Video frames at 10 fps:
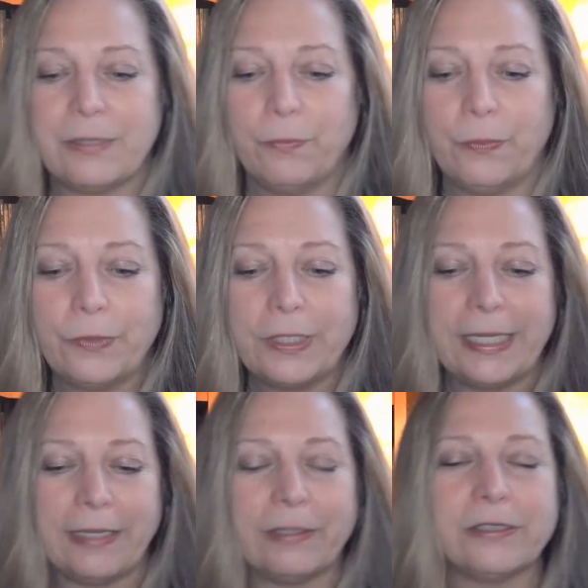
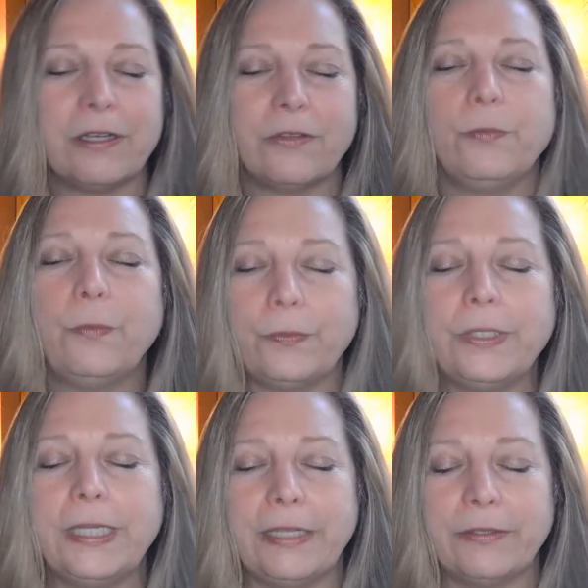it's called the
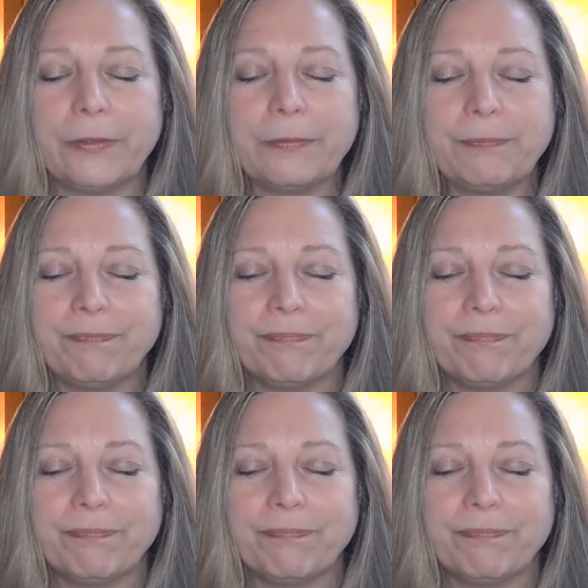Wounded Healer,